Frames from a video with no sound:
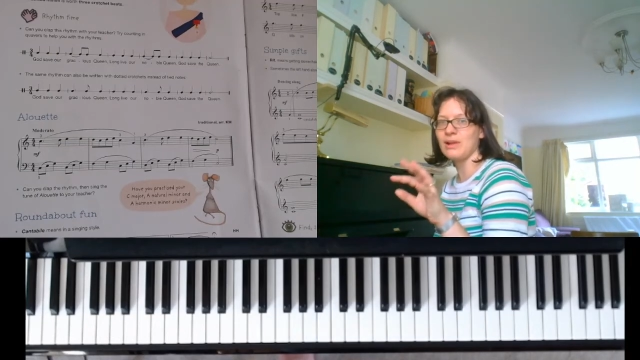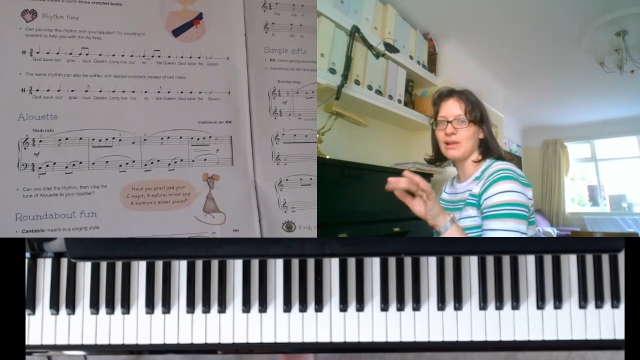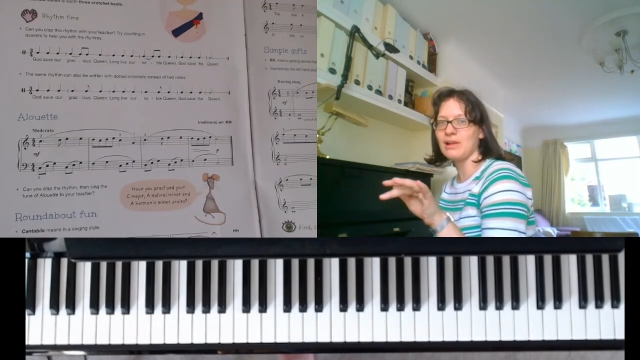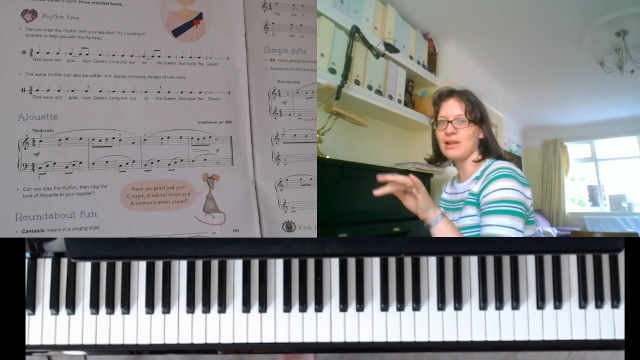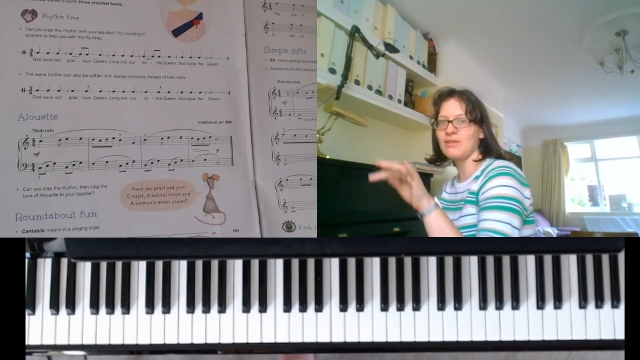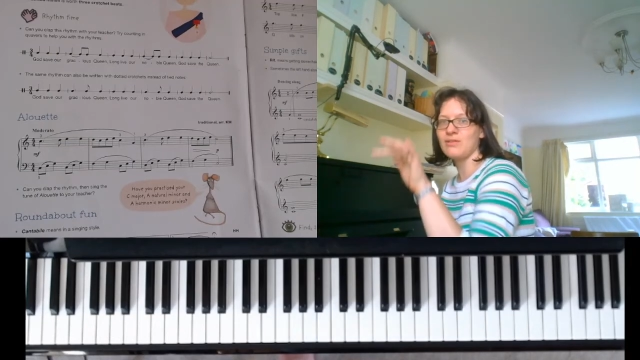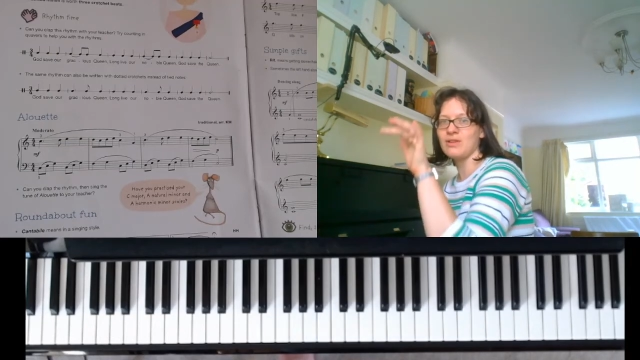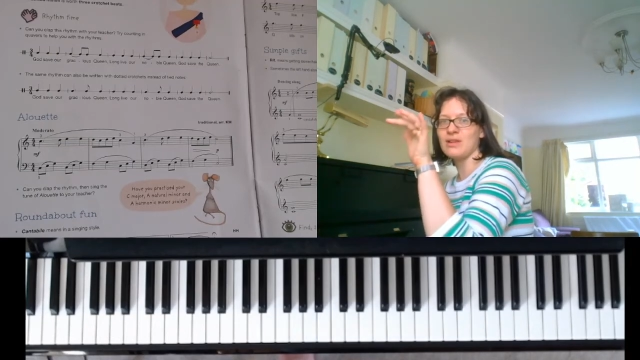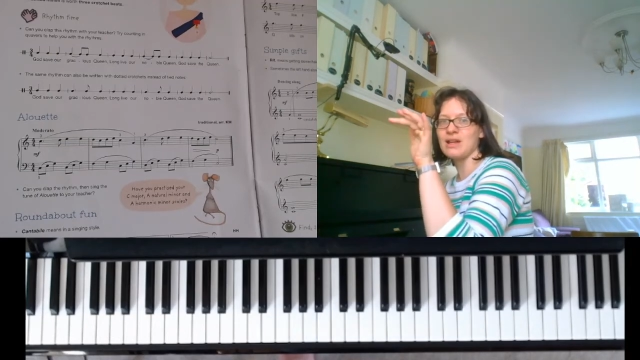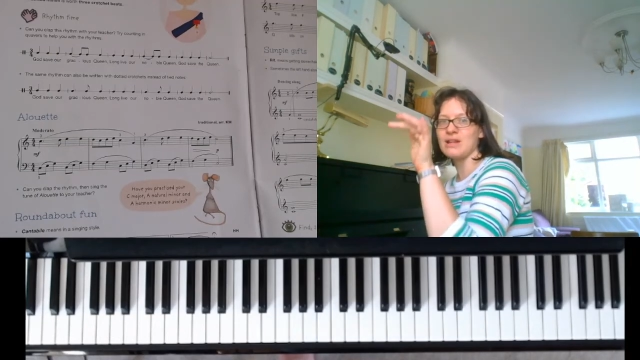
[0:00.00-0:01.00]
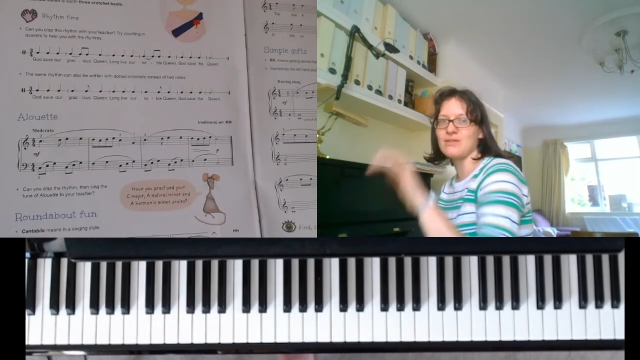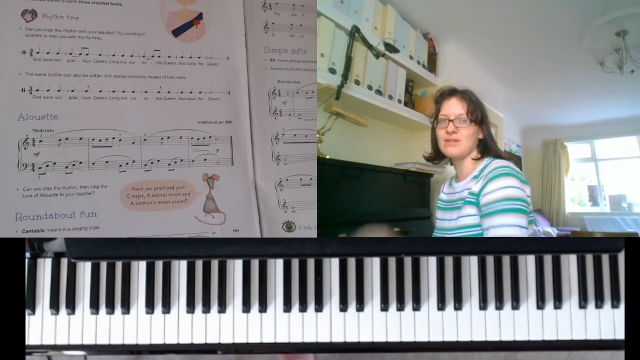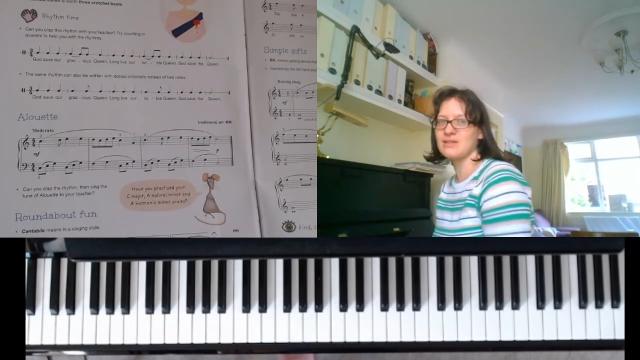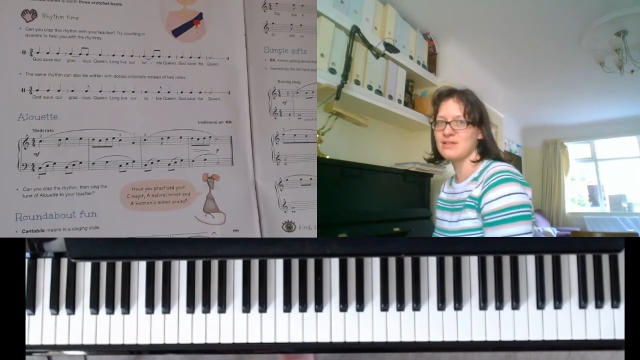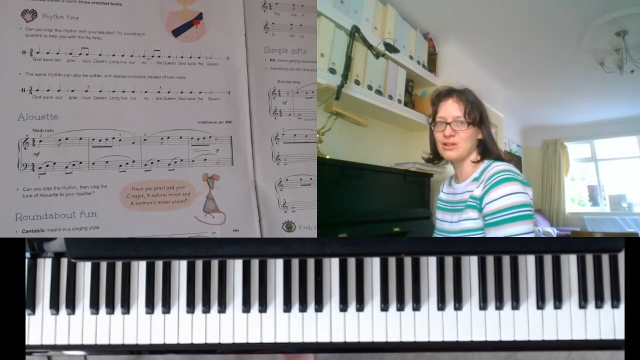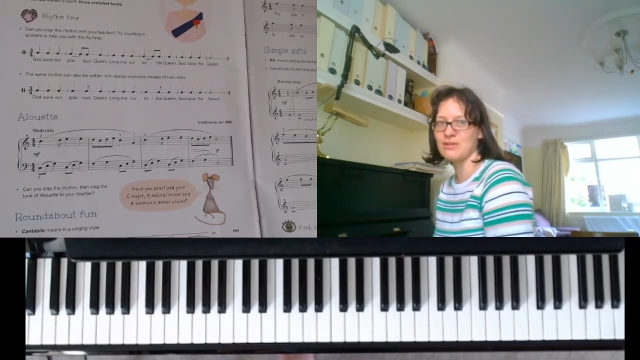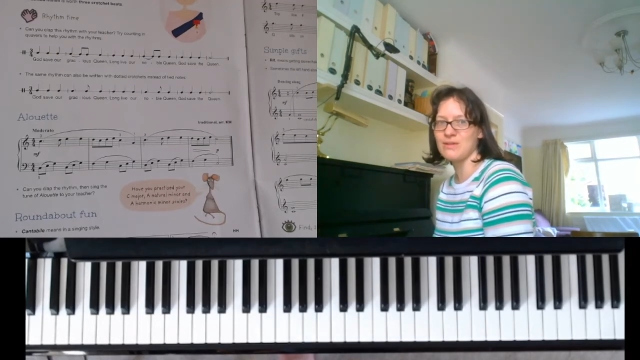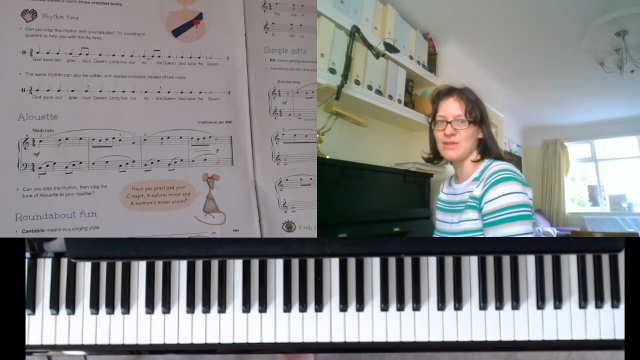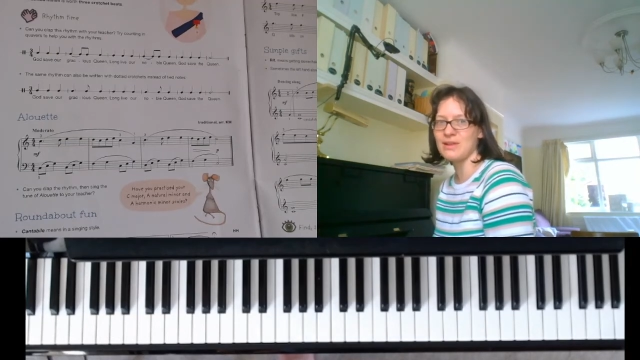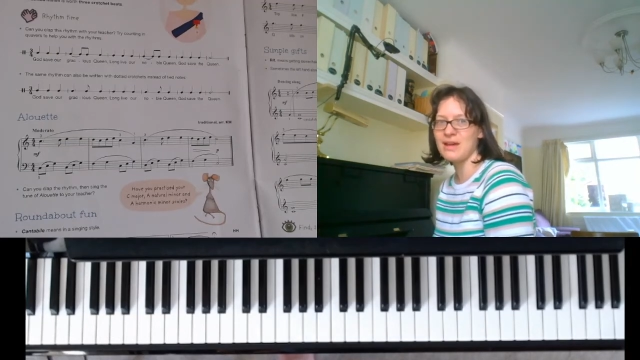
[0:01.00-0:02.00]
lift at the end of the slur
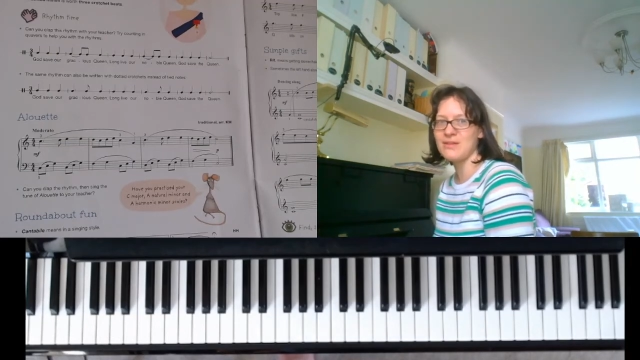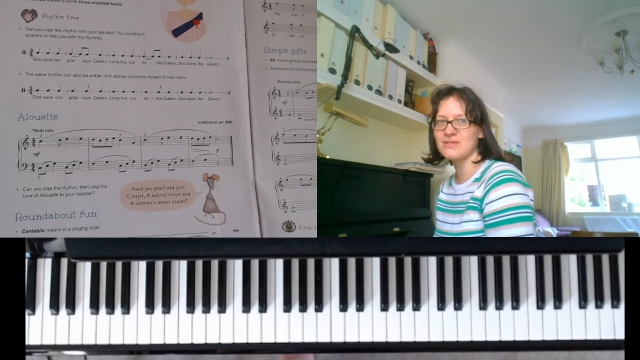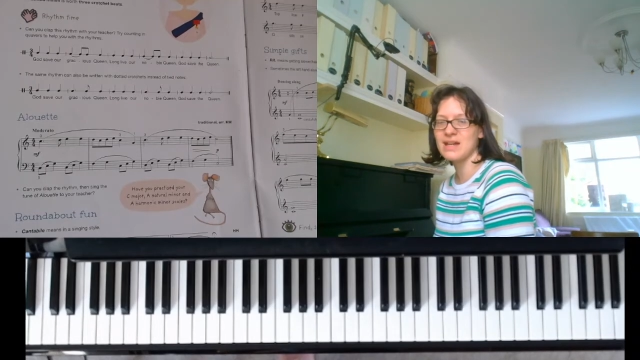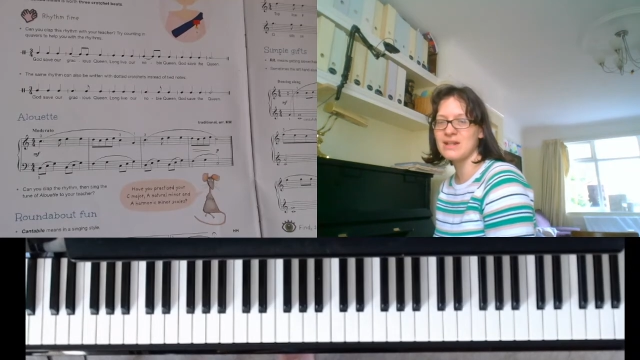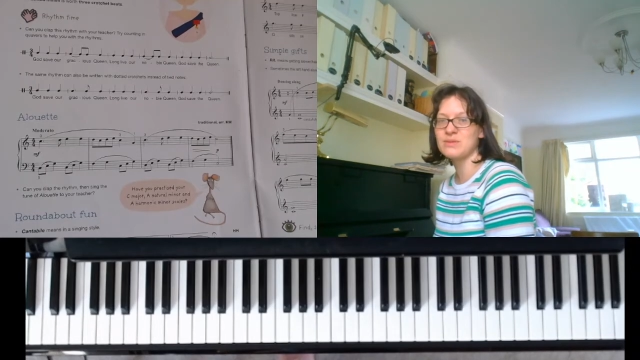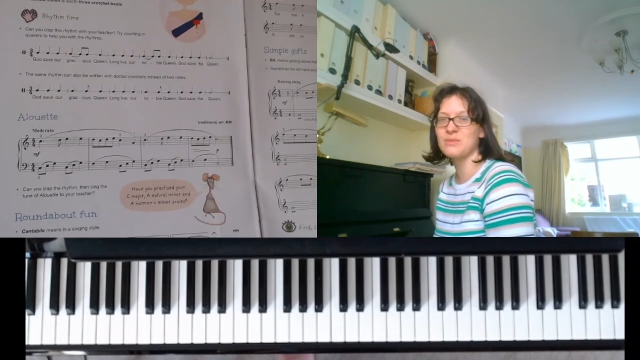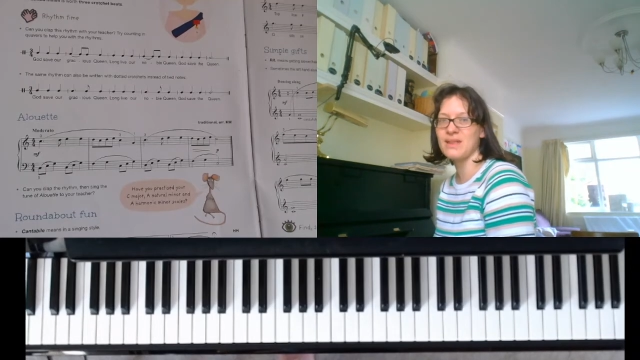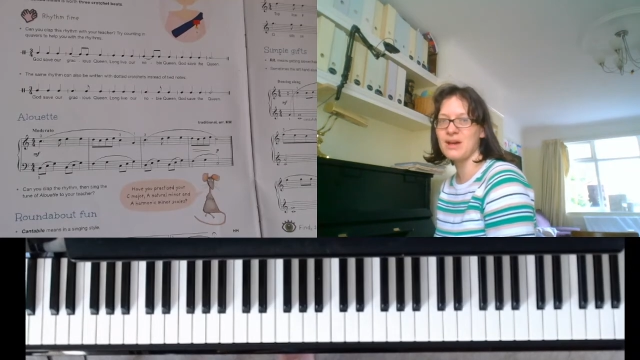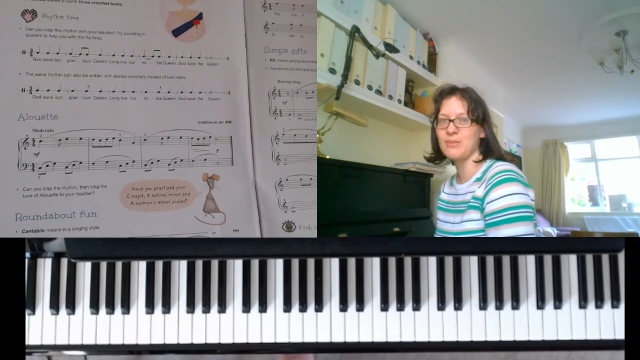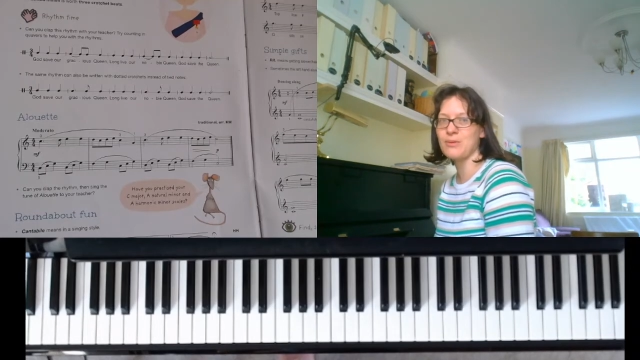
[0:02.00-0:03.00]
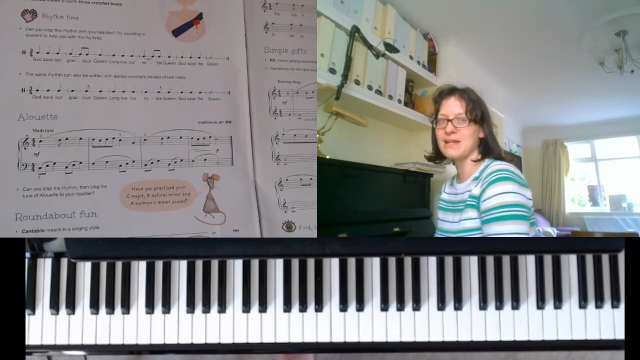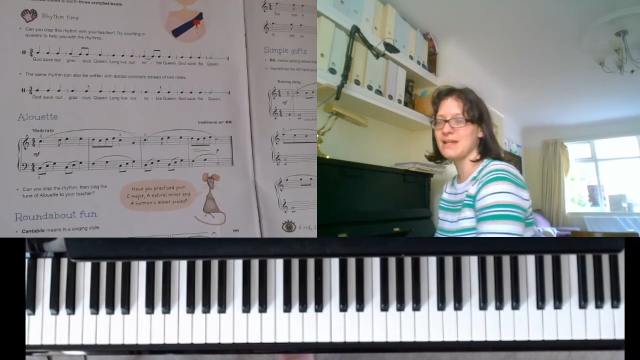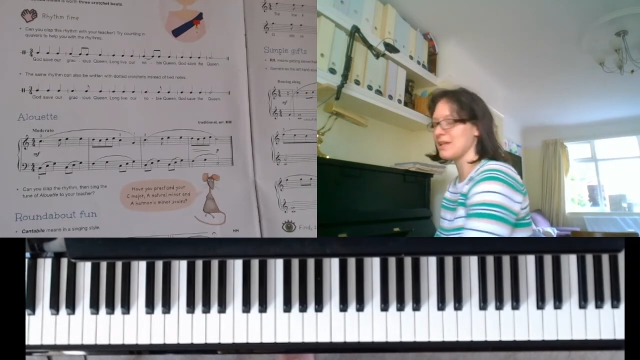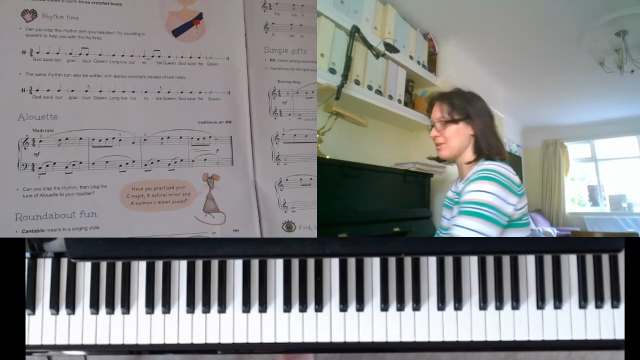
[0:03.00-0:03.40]
in the left hand without breaking the